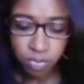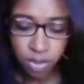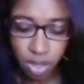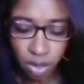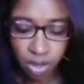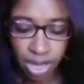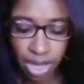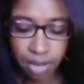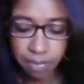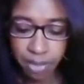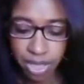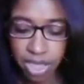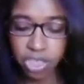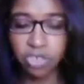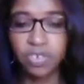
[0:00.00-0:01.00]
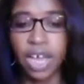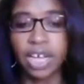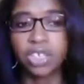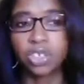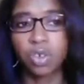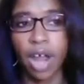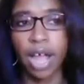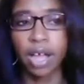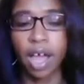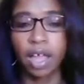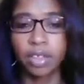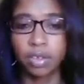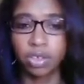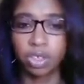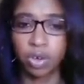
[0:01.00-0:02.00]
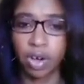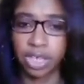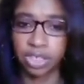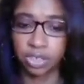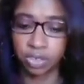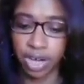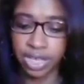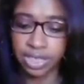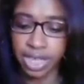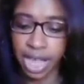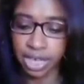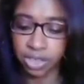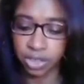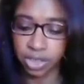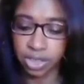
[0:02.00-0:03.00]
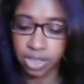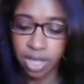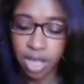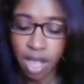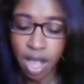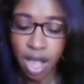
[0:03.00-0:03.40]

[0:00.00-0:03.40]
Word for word: Okay. Because you got to track all those transactions.